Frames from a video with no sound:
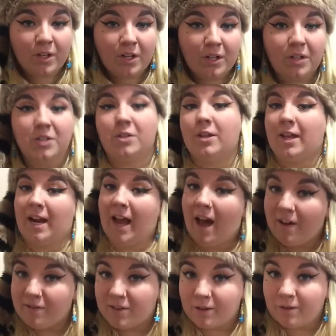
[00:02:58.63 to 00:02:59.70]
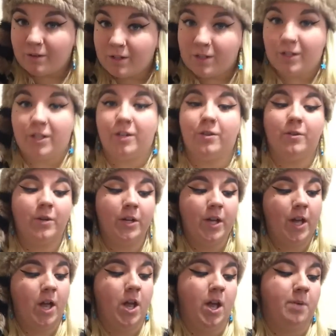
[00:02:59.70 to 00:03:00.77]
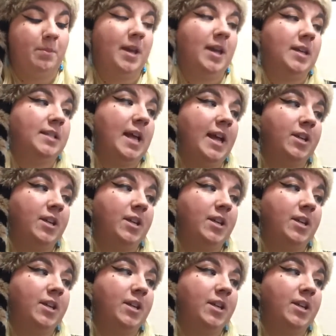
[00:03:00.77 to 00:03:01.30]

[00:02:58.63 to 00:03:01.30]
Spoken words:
so that I have those too, because I